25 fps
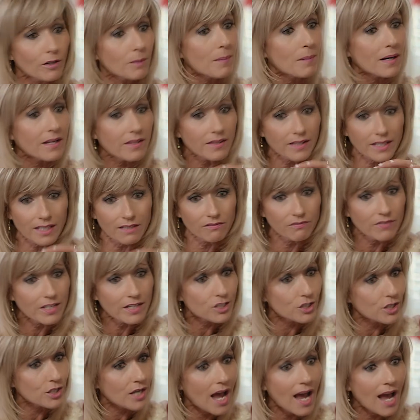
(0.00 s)
bit of the
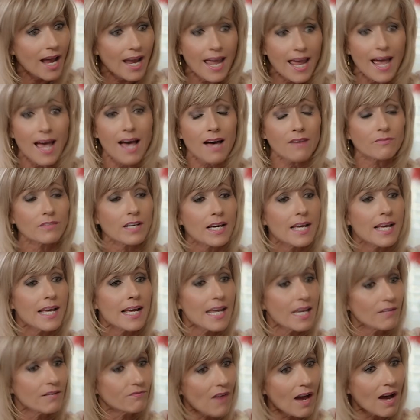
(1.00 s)
conviction I have,
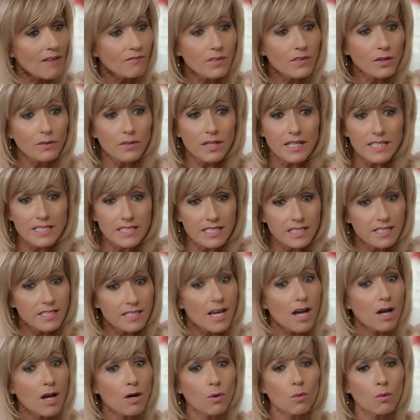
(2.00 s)
if I feel that it's a
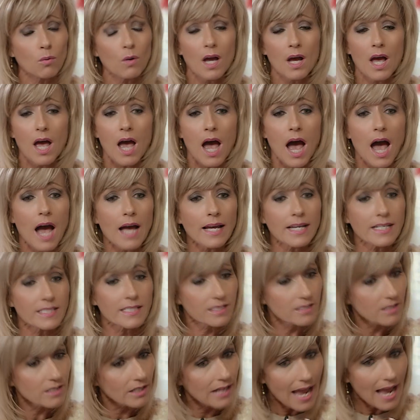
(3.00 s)
no, it's
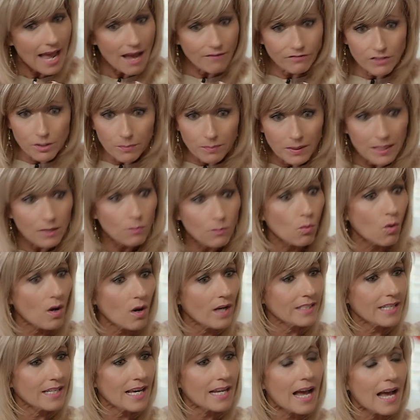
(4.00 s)
going to have to be one.
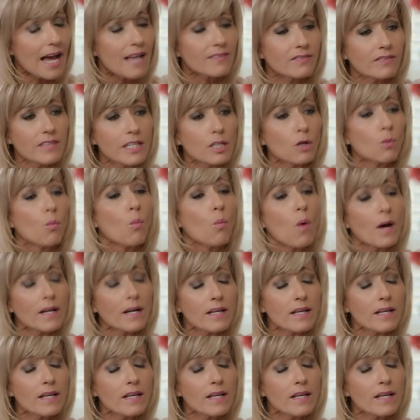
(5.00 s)
And I think one